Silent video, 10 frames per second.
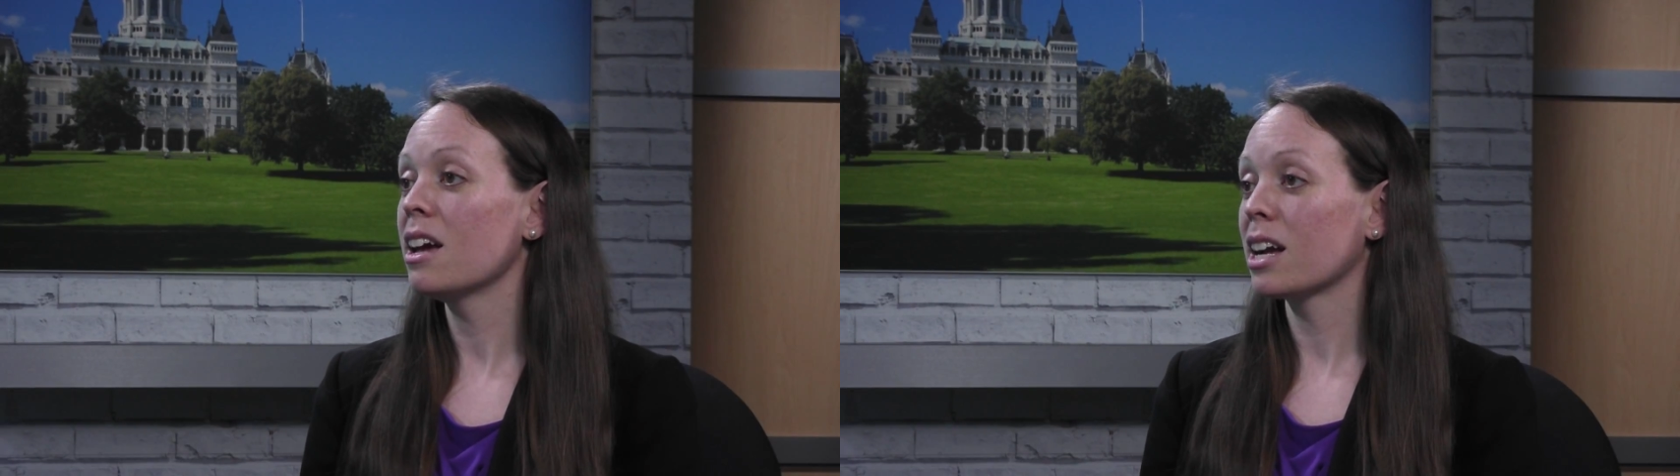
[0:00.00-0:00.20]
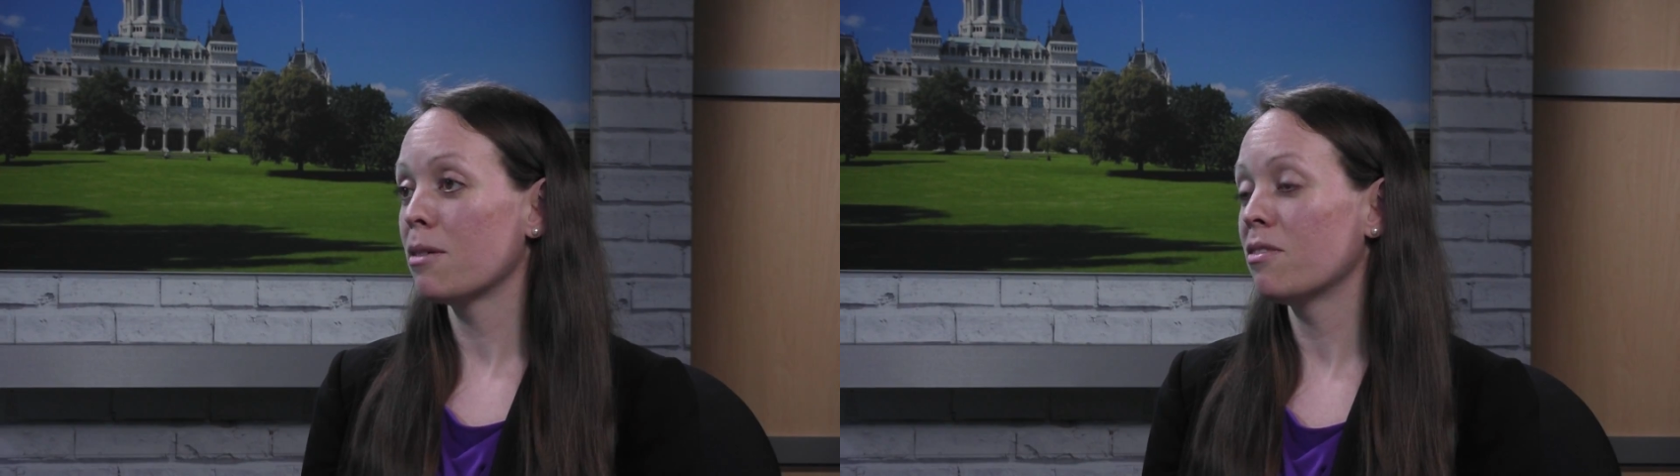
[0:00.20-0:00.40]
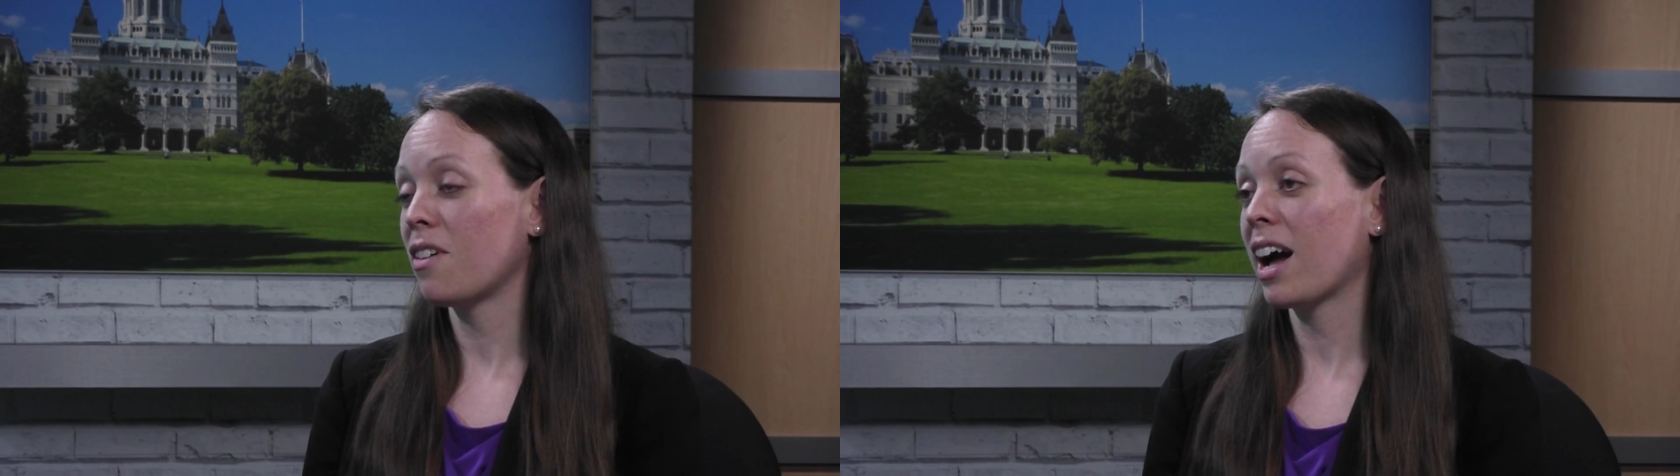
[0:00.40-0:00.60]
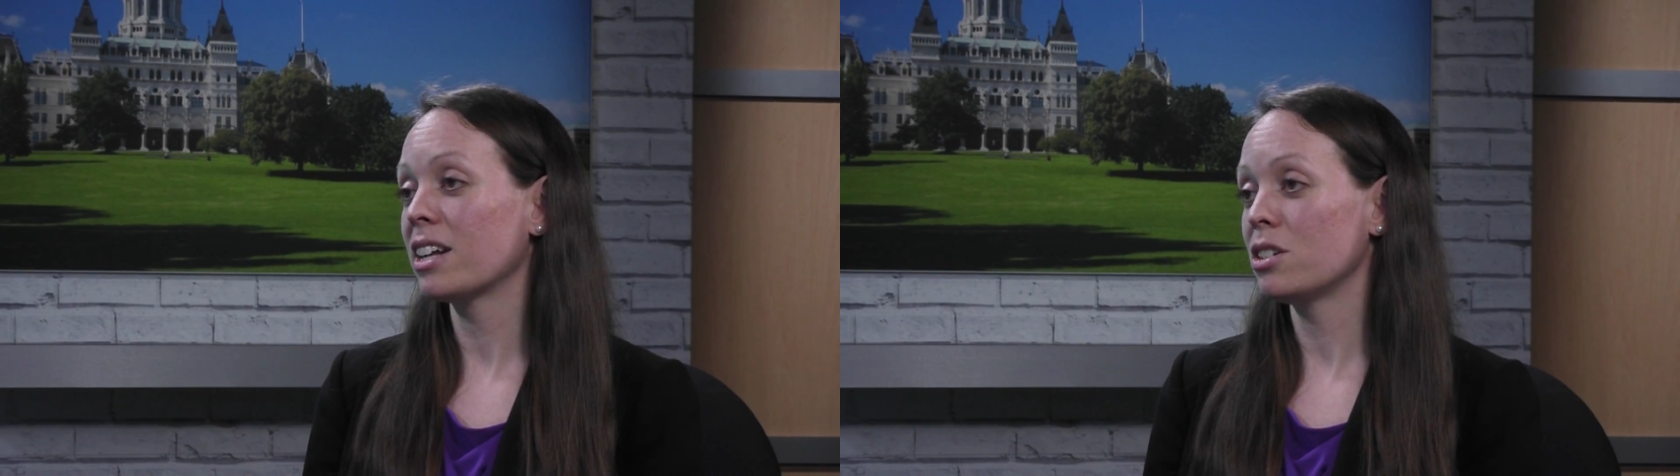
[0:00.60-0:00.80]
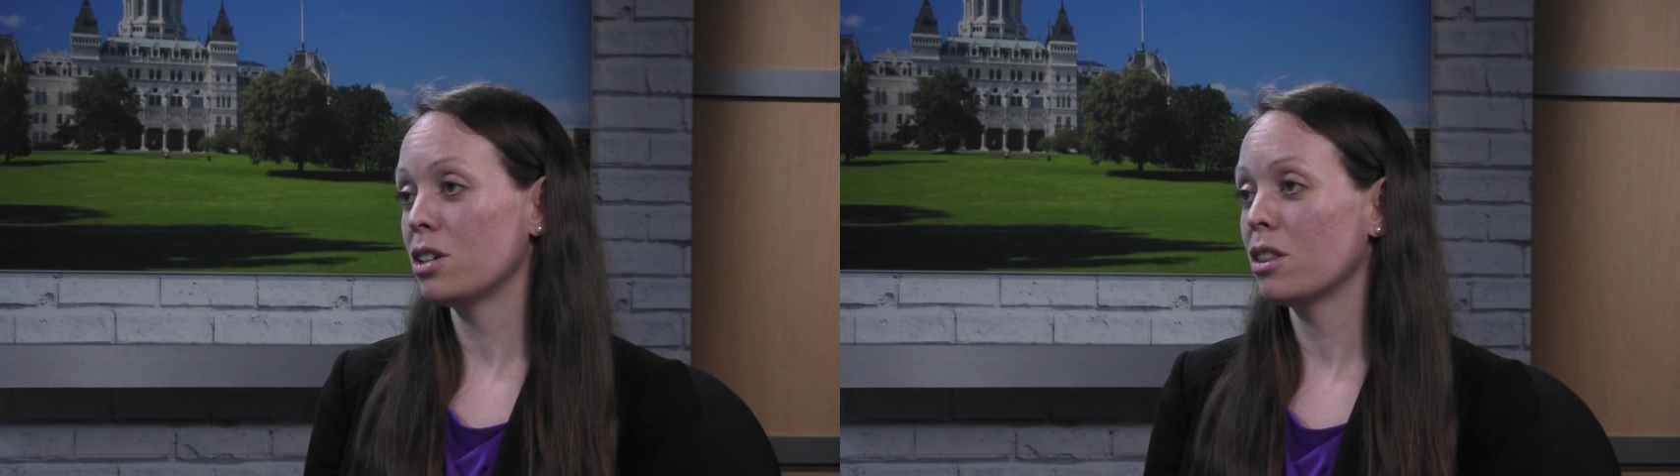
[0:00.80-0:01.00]
confined
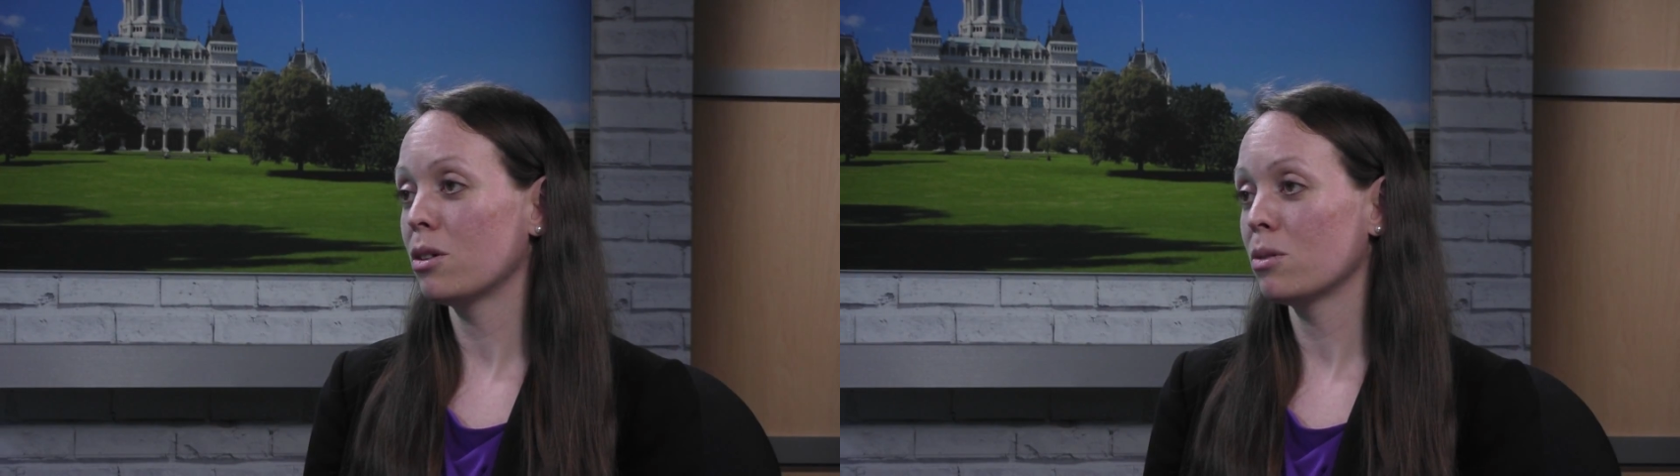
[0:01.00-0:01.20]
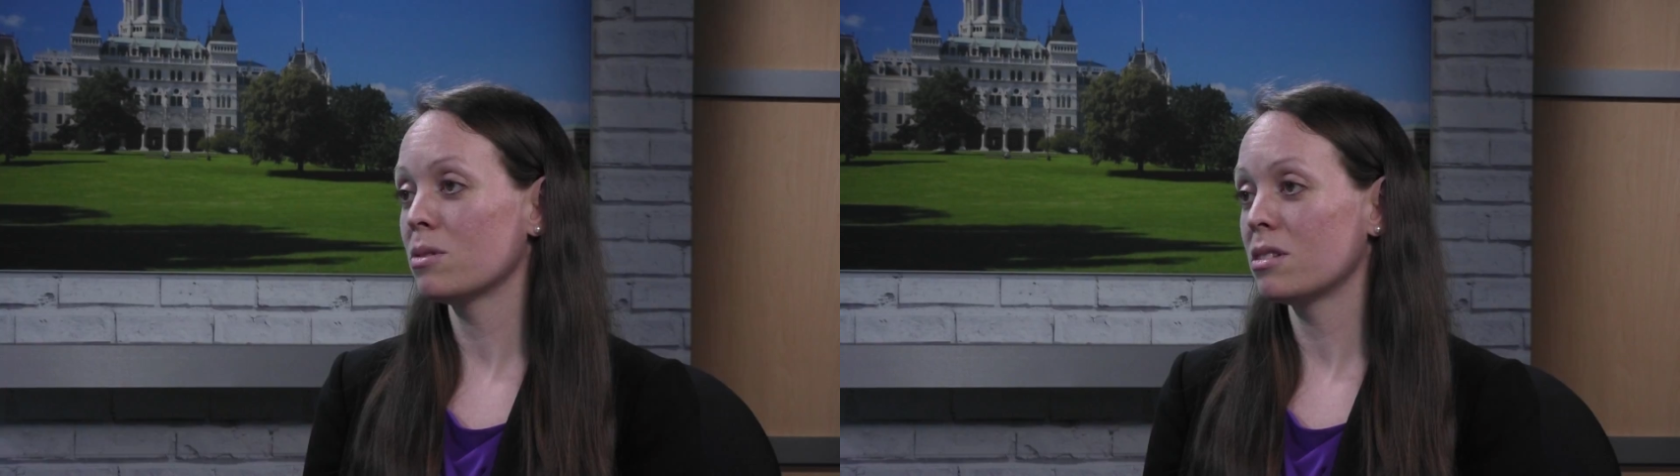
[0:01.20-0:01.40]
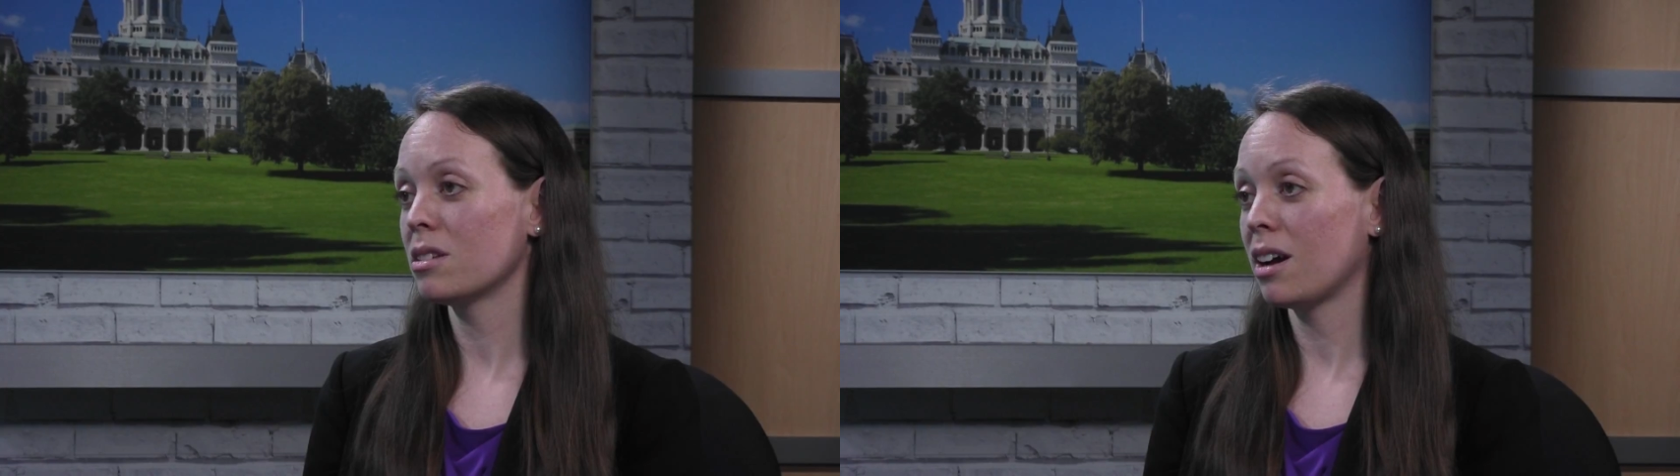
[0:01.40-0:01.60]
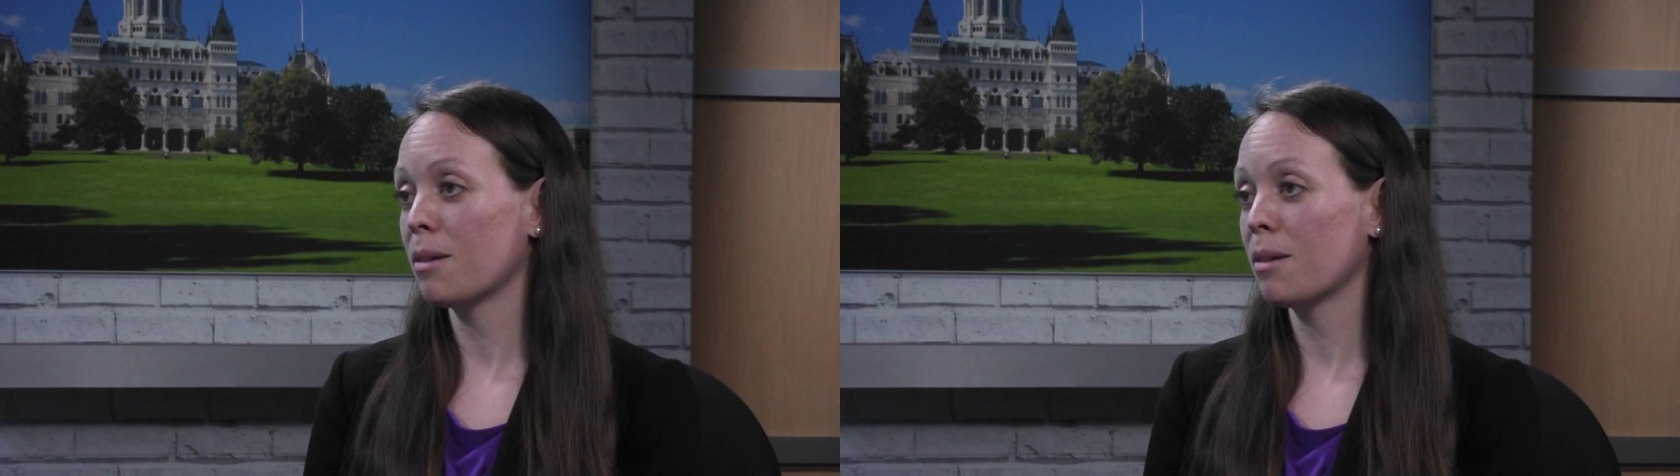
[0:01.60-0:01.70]
to those